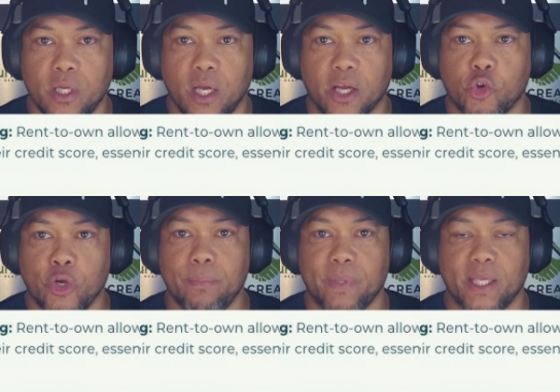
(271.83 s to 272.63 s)

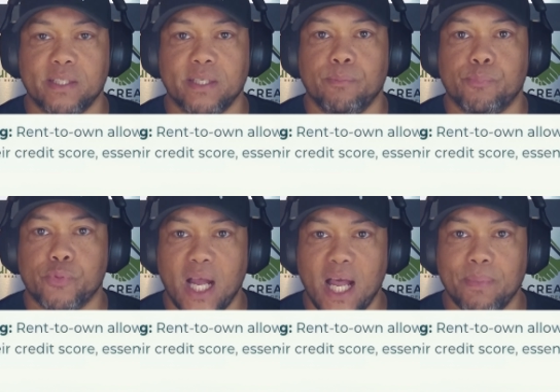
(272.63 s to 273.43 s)
agreement
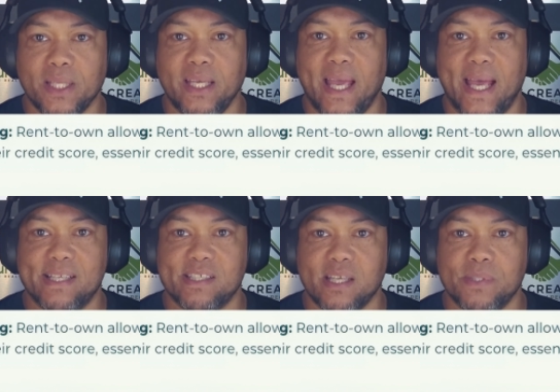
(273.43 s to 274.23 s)
probably
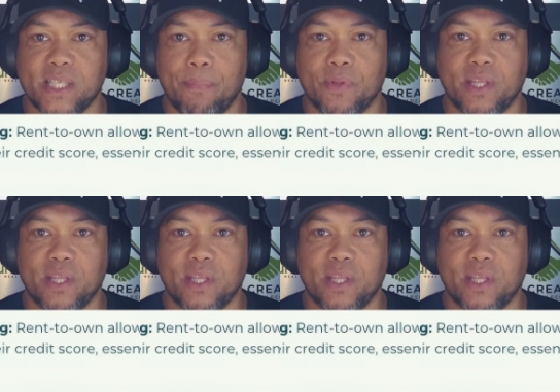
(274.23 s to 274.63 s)
has some type of